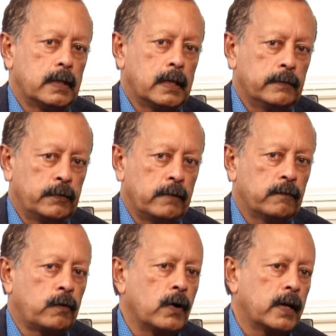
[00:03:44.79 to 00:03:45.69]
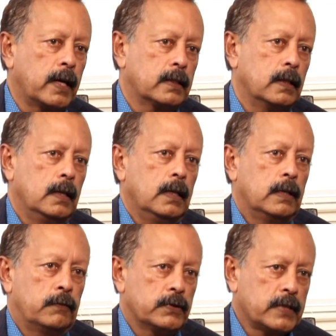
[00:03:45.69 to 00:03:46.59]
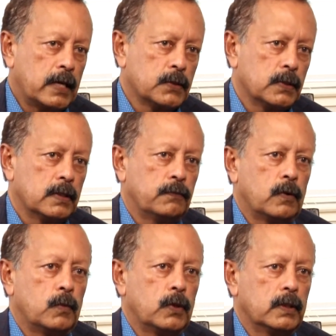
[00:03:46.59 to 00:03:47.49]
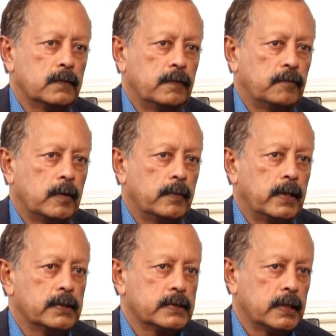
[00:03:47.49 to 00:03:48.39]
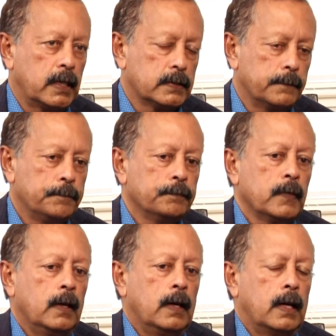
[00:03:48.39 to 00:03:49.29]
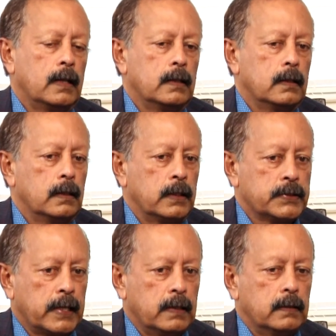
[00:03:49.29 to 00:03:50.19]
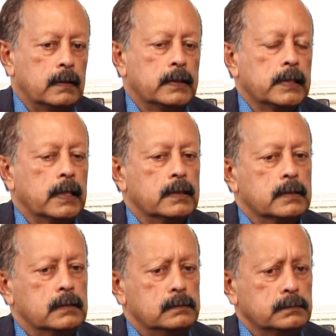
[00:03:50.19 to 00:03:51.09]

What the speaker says: If you have contact, if you have sat together for more than 15 minutes, yes. And the second thing is,